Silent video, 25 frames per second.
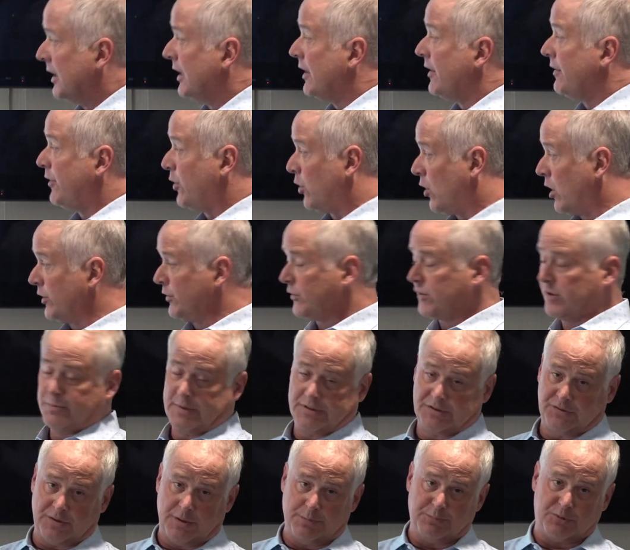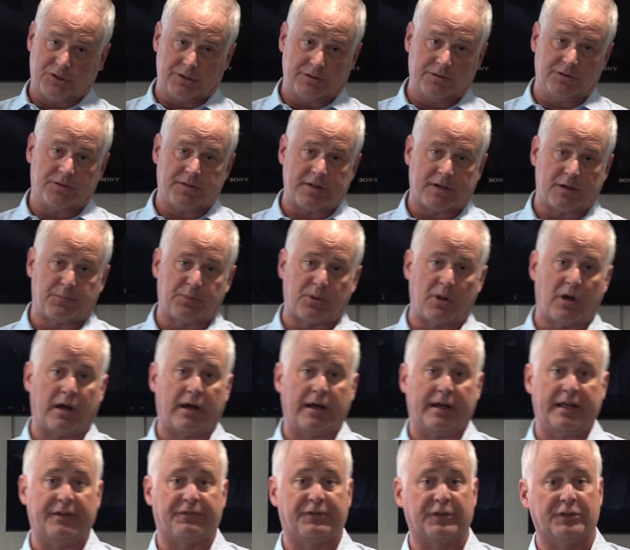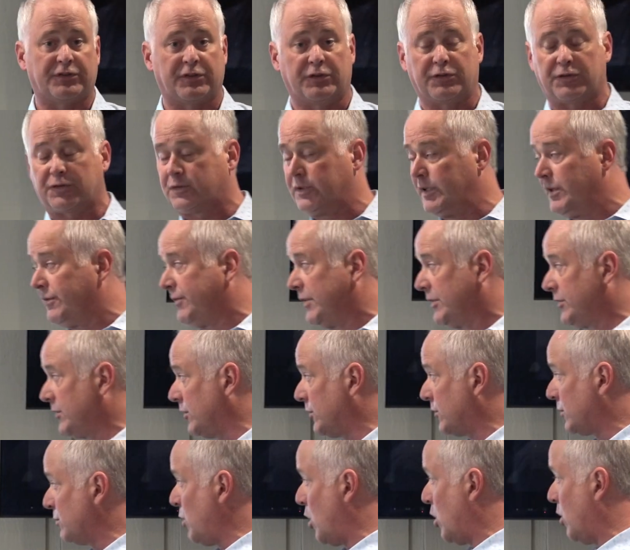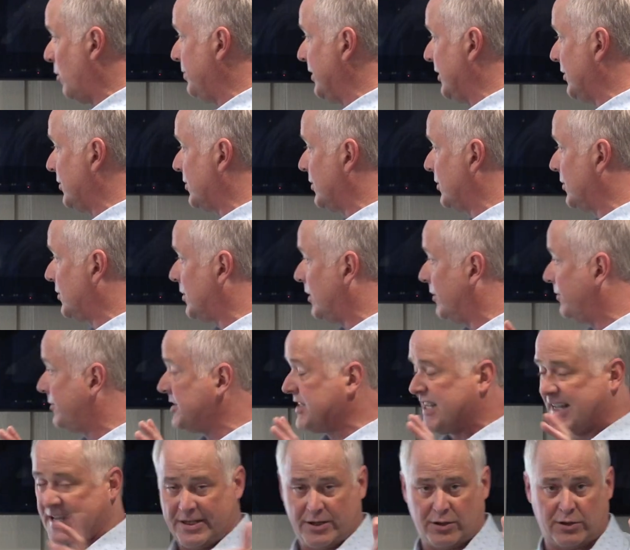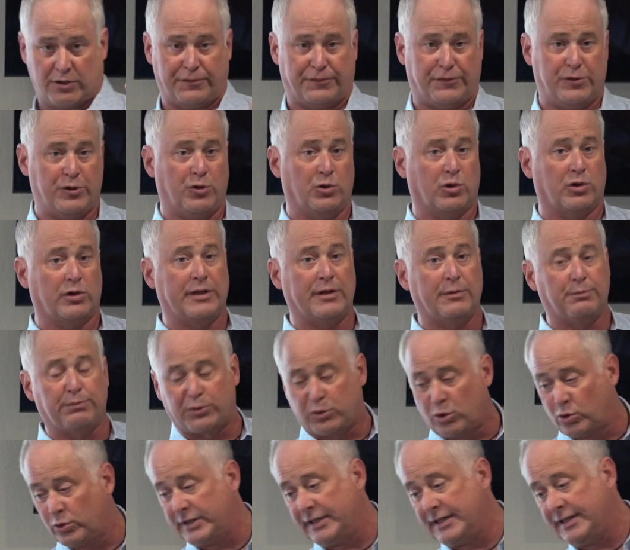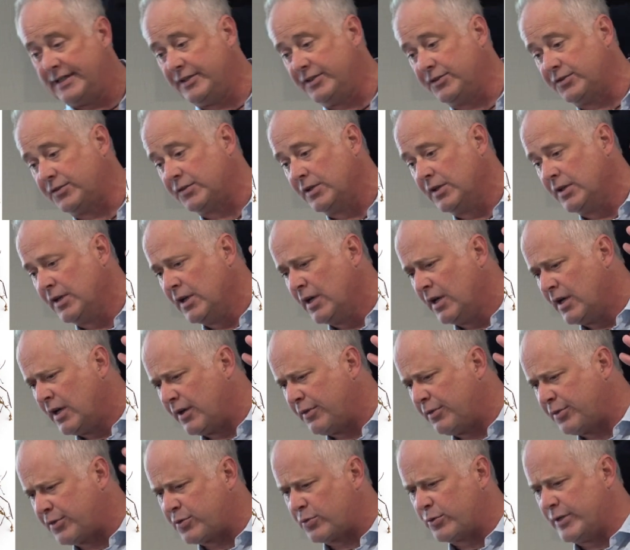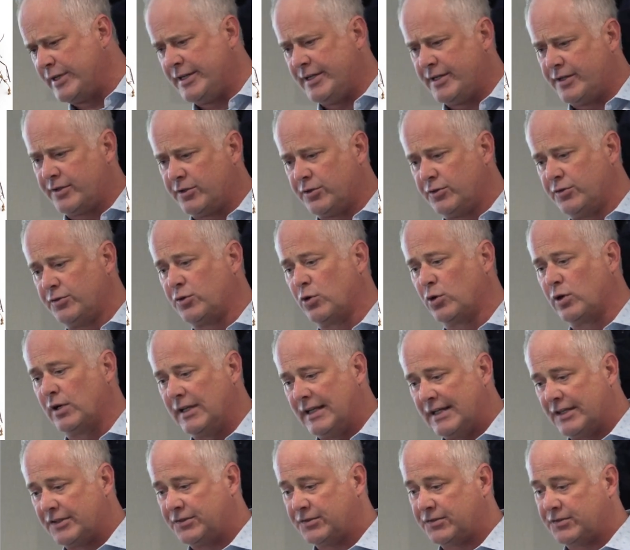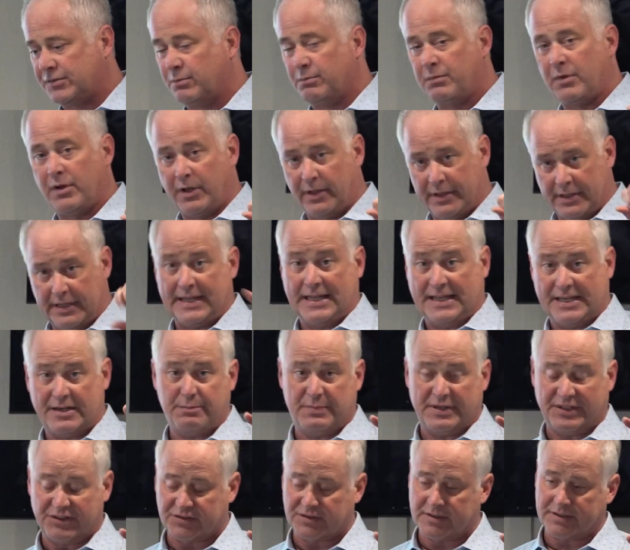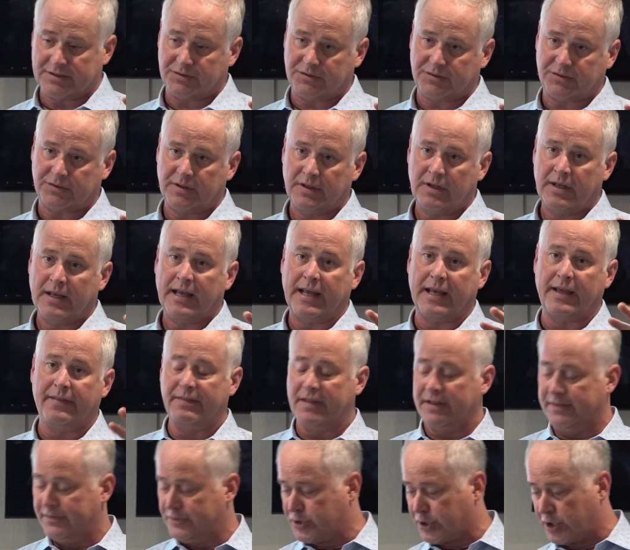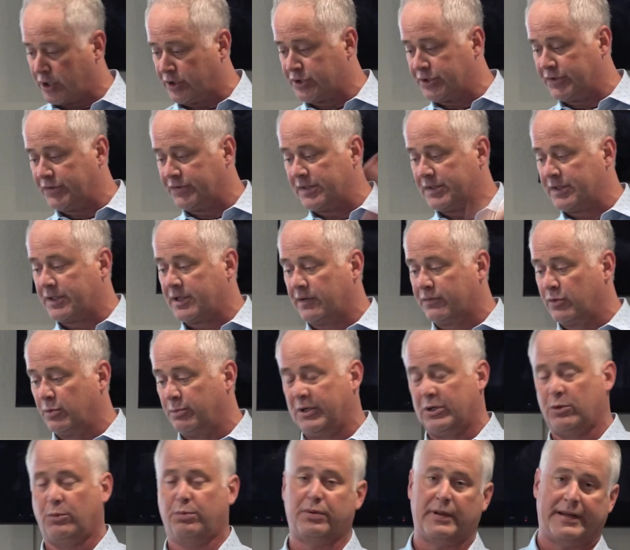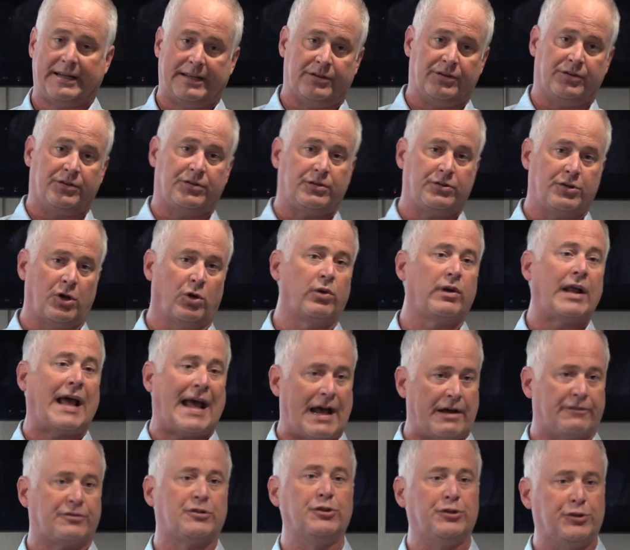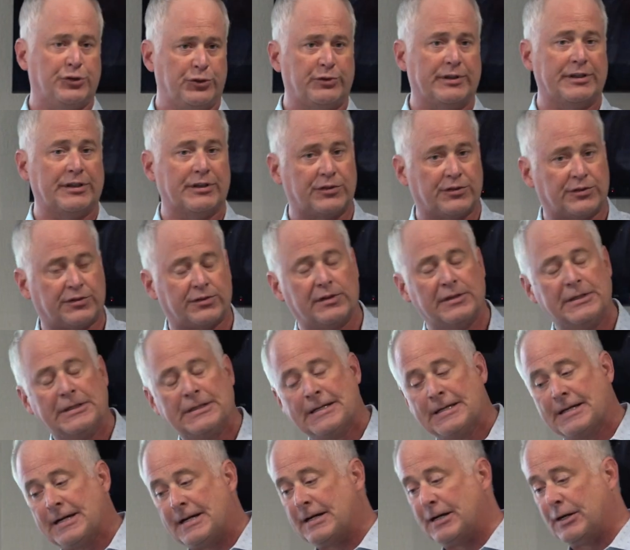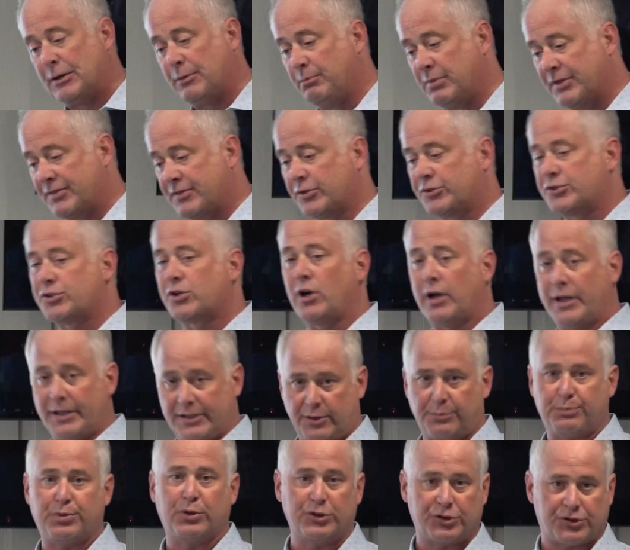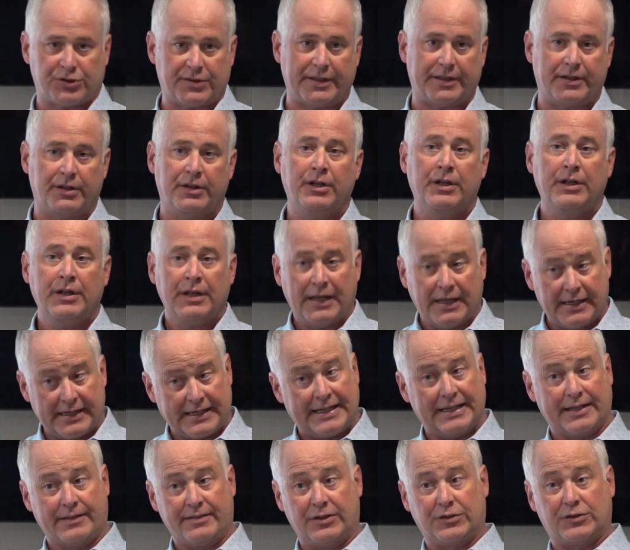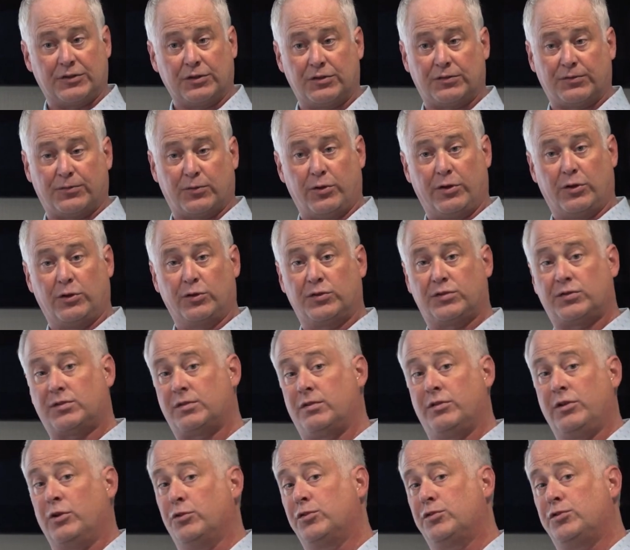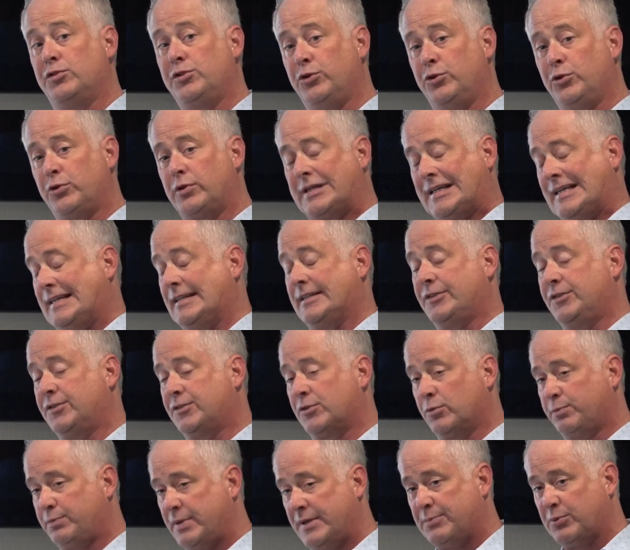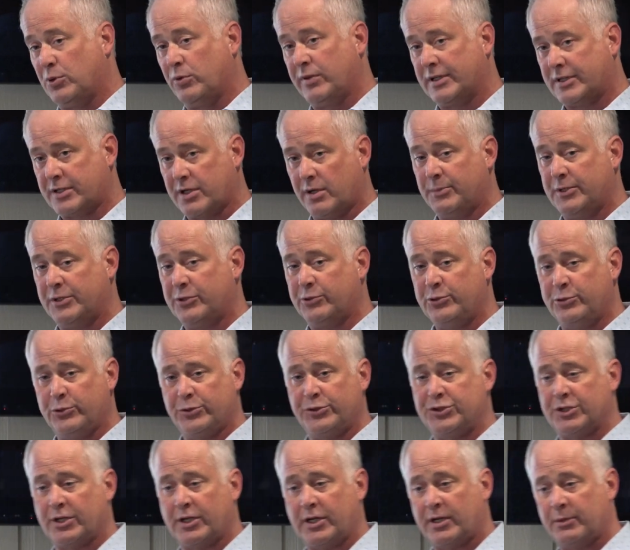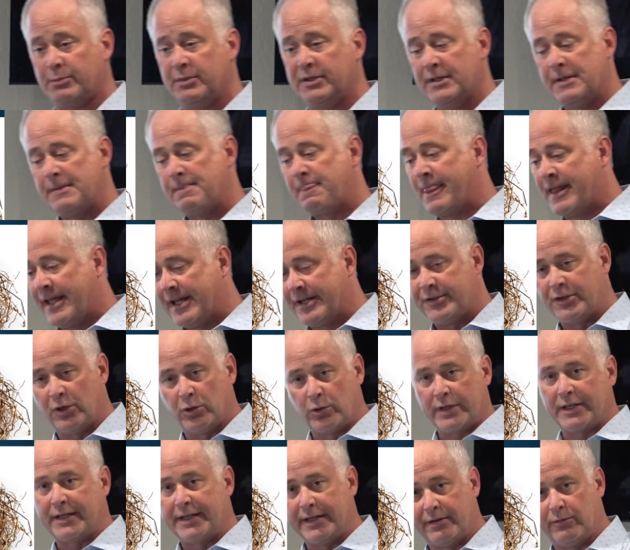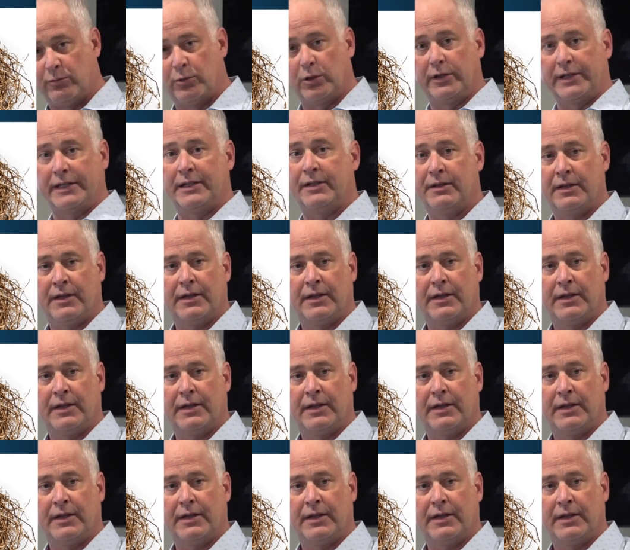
There are some exemptions that apply if it's a small business of 10 or fewer employees, 3 years or less in business, and then churches and governmental plans don't have to do this. But they're trying to push that. And again, this is for those new kids or people that come into a new job and don't get really